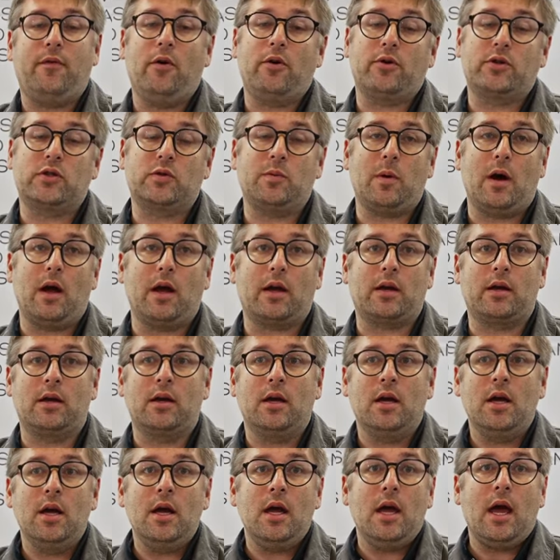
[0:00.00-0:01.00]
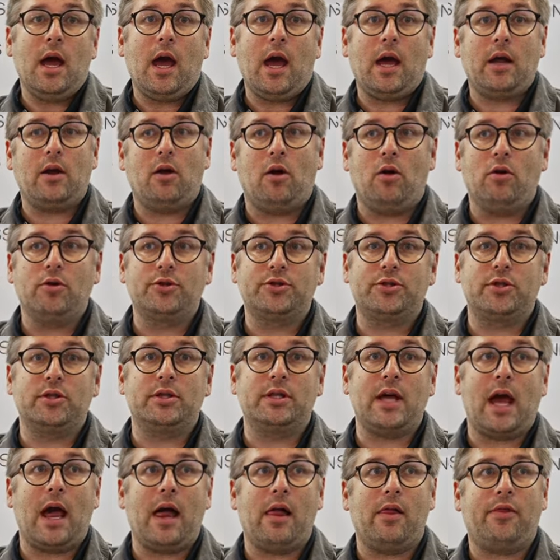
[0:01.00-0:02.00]
Volkswagen, and also
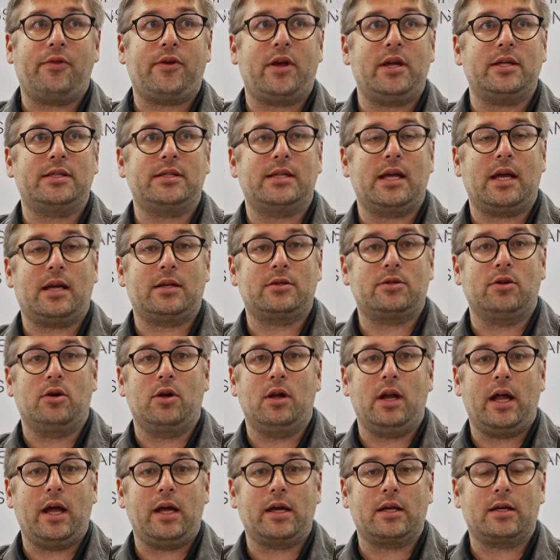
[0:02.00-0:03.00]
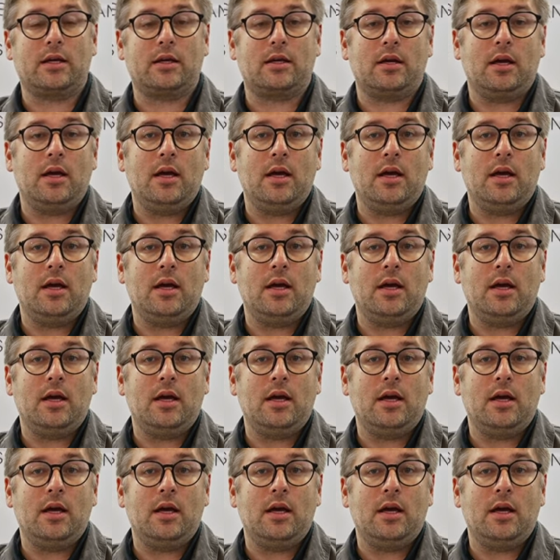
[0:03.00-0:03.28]
in the healthcare sector like